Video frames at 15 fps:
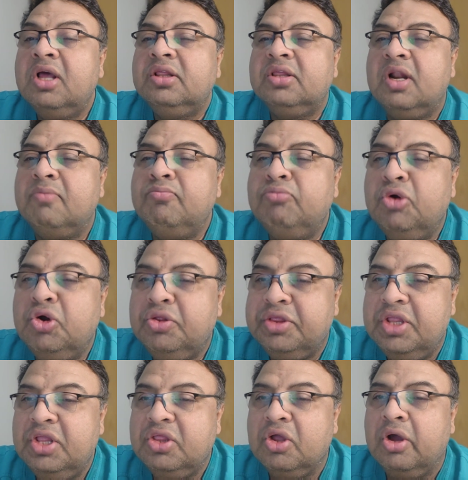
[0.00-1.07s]

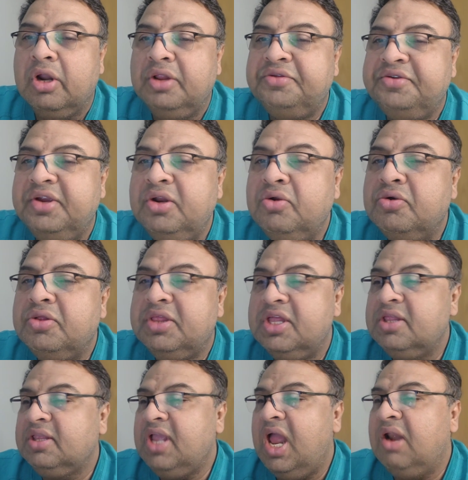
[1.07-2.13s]
thrombosis or
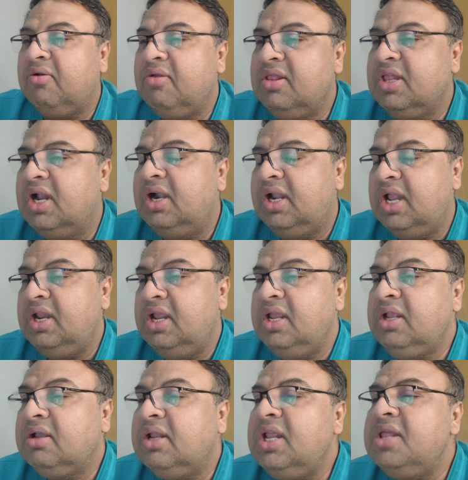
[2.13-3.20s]
stenosis can result in
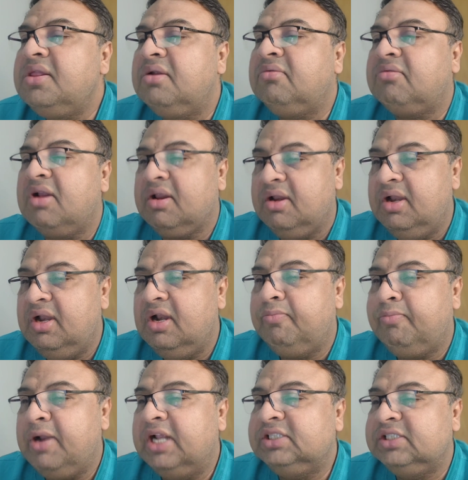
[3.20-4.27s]
increased intracranial
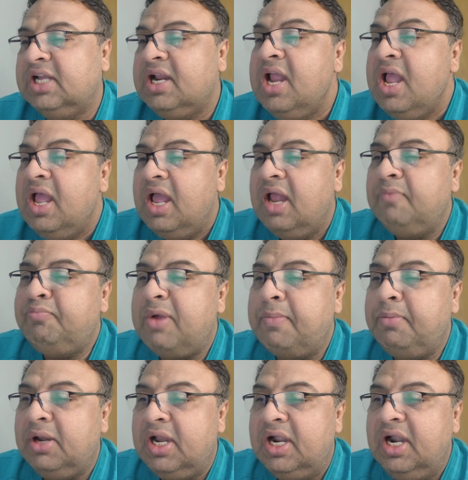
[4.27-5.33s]
pressure and
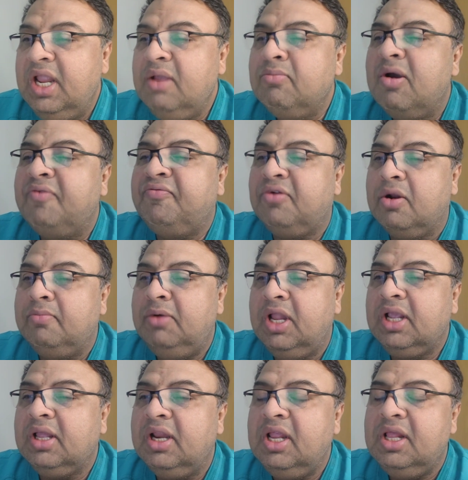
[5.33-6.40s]
papillary edema from
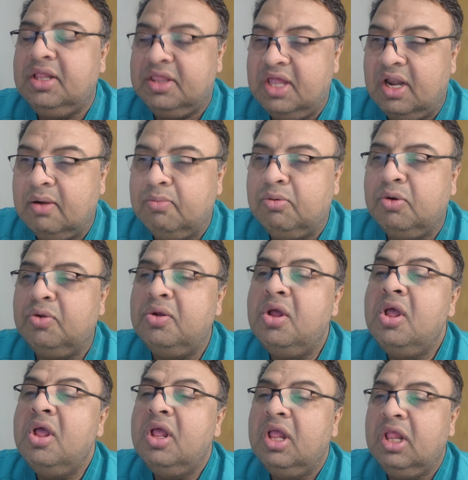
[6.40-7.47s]
decreased
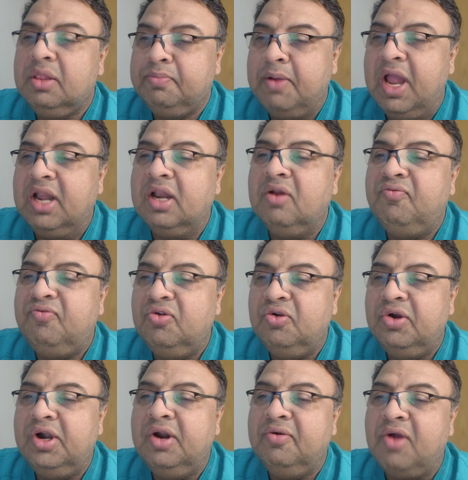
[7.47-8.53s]
cerebrospinal
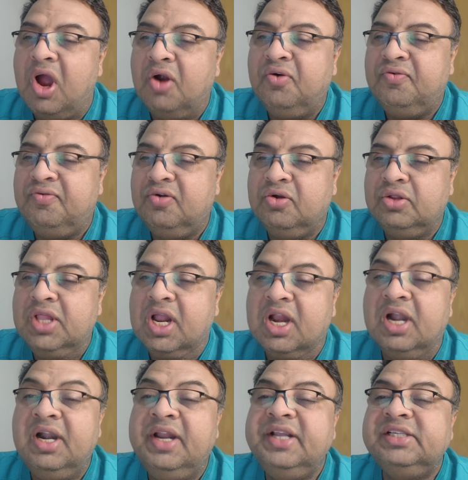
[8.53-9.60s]
fluid outflow. The
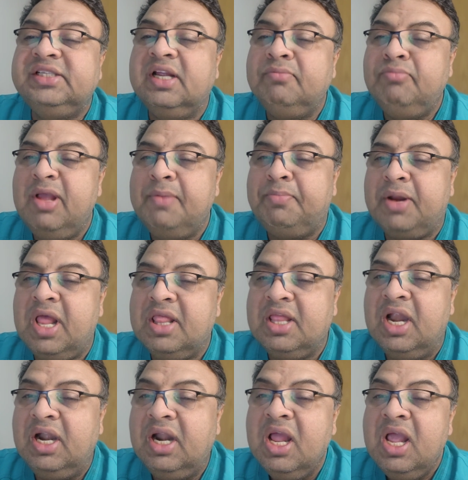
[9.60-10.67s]
condition may
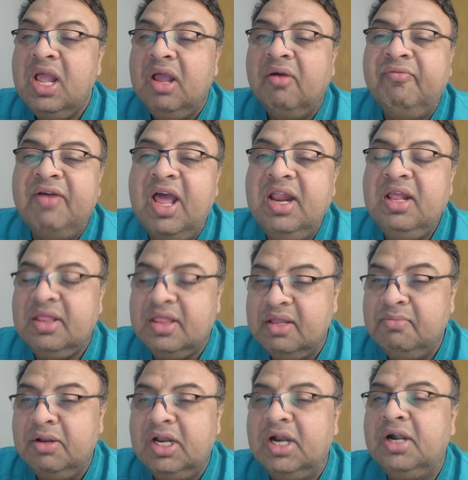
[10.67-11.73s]
present very
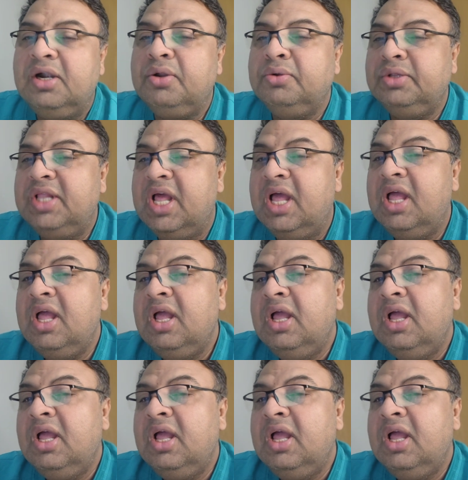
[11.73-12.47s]
similar to the